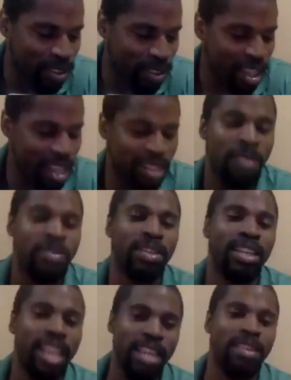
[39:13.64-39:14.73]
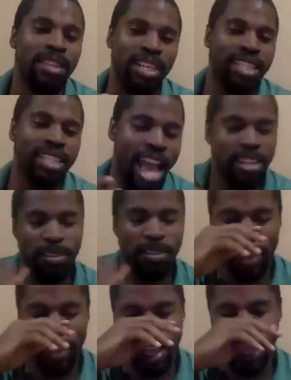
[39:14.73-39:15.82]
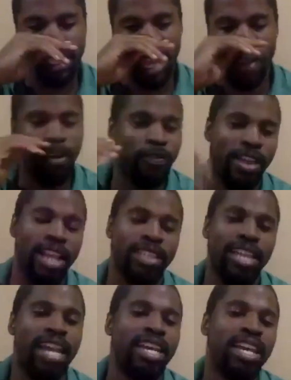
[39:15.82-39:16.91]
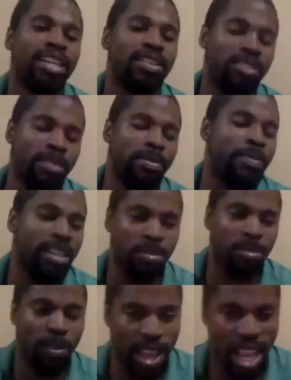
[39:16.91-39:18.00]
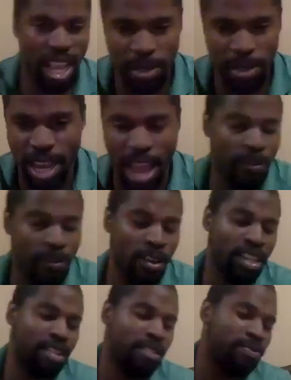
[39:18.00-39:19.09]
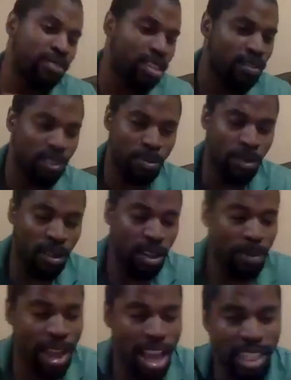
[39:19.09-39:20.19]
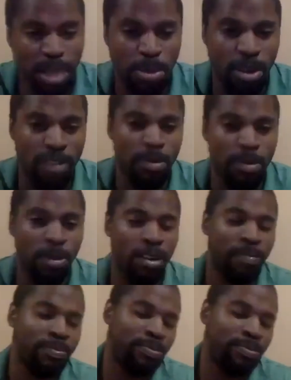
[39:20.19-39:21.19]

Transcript: in terms of getting these casual fans, or fans that used to be baseball fans but now fall into football or basketball anymore,